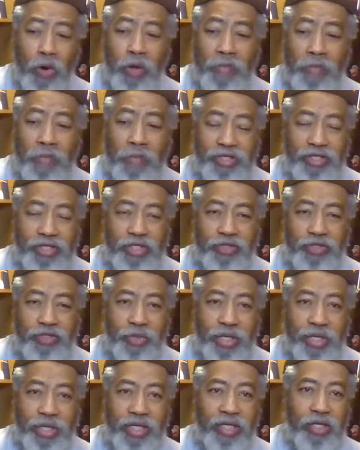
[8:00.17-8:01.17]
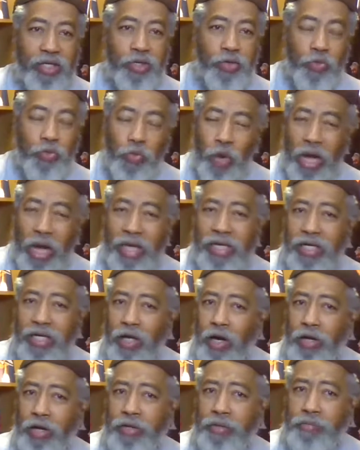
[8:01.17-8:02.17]
I just read, Whitey
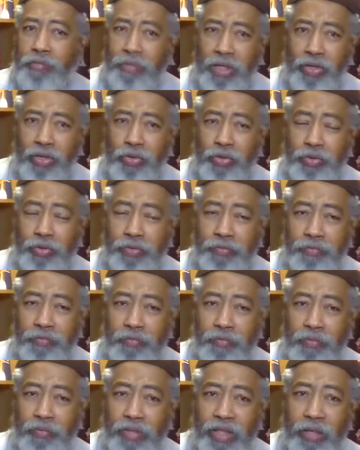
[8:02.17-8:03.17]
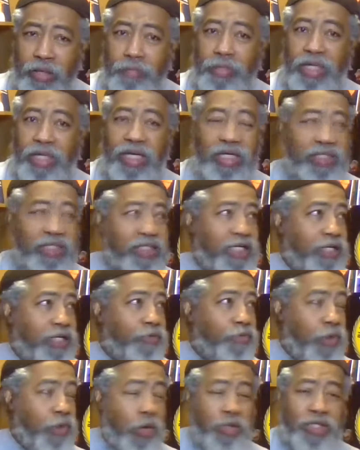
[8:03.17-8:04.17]
on the Moon, because he
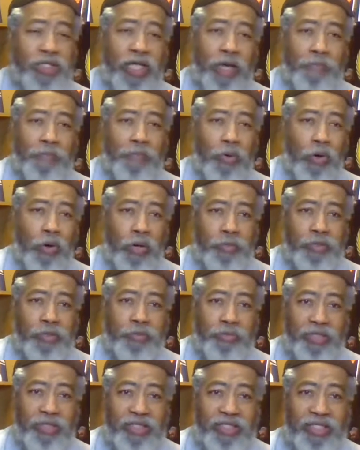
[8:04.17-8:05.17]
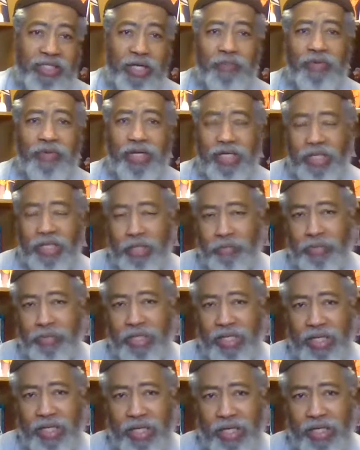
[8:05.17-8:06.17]
wrote that poem specifically
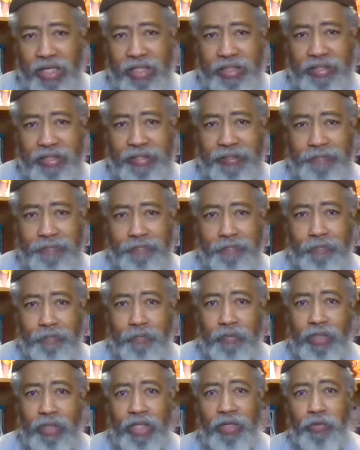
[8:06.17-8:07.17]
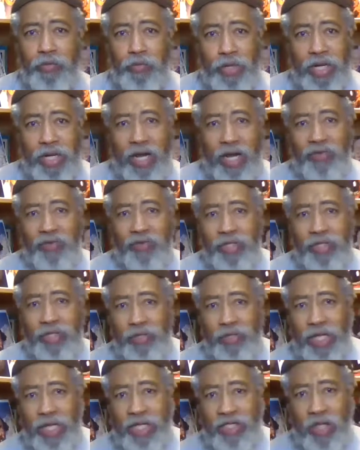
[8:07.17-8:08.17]
because whenever
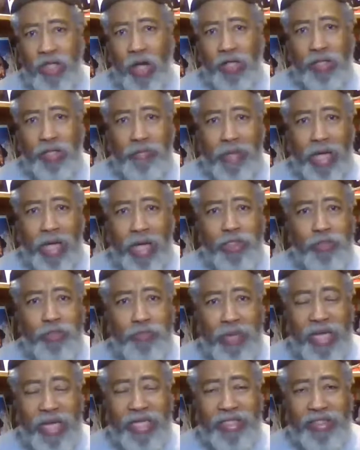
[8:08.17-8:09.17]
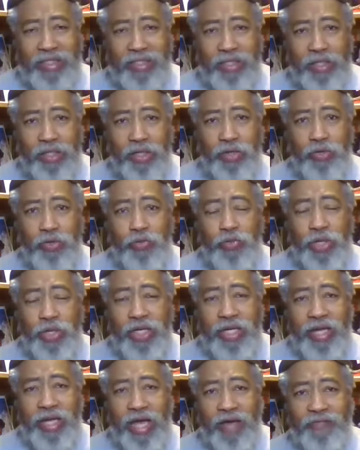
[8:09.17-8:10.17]
they talked about space, we
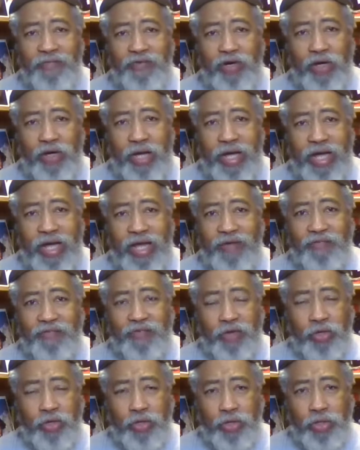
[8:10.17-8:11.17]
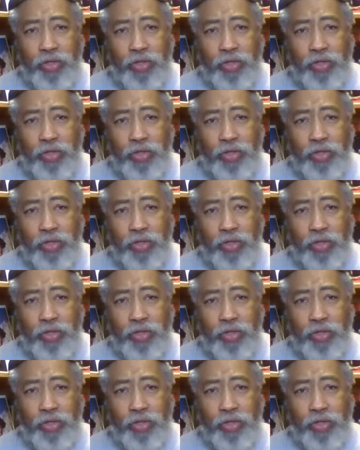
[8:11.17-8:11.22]
never, ever,